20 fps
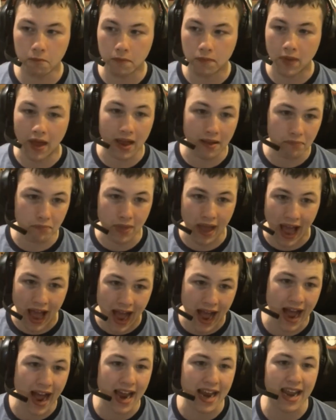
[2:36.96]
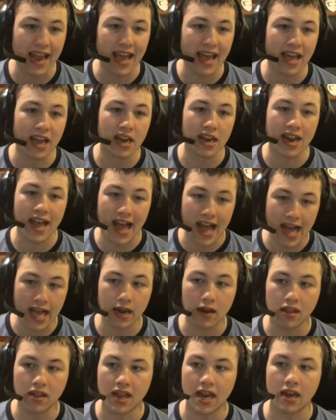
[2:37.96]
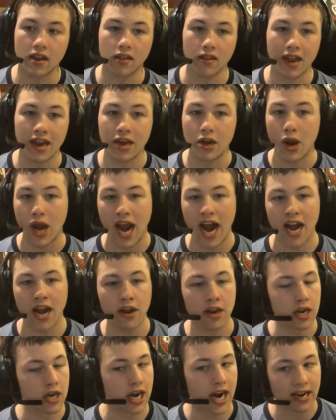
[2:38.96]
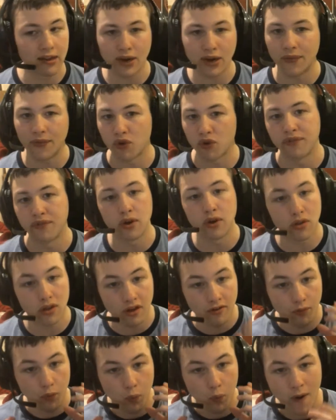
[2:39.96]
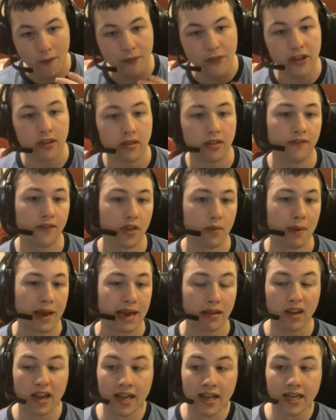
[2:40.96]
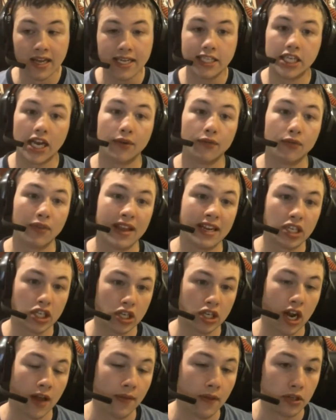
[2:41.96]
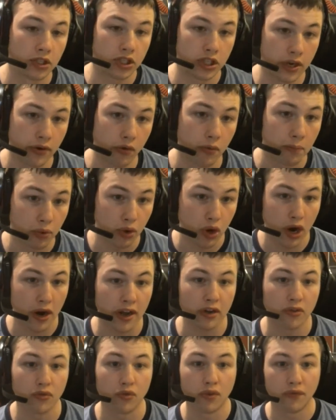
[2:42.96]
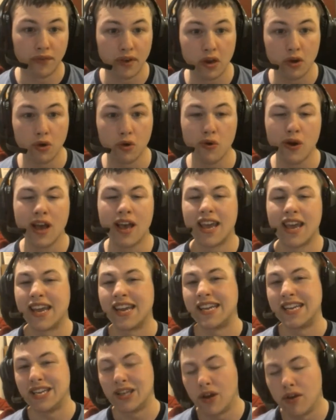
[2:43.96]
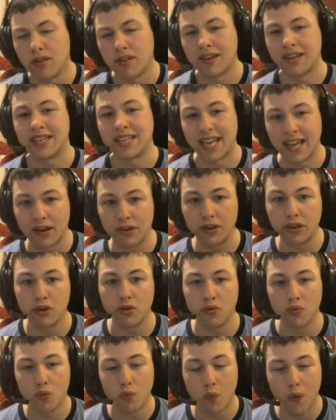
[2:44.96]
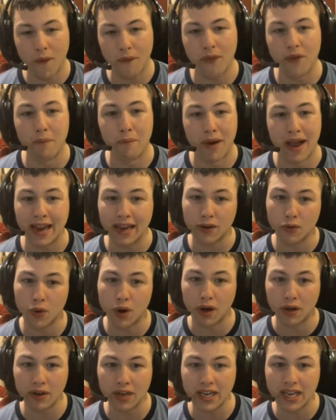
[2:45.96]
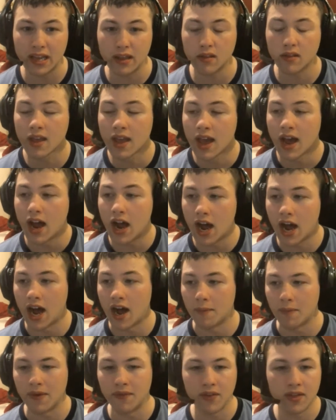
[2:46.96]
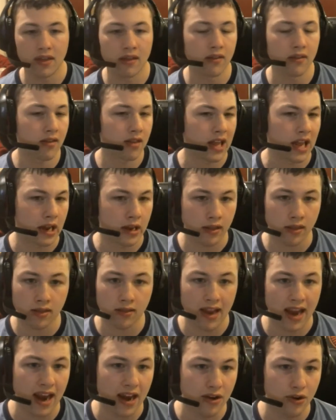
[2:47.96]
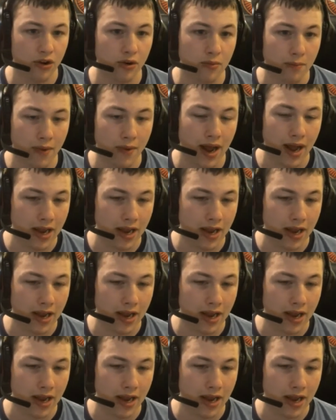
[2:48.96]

the high end headsets, and you gotta look at the reviews of what they say for the mics. Generally, just on the general product review, it doesn't tell you what the mic quality is. If it says it's like a standard,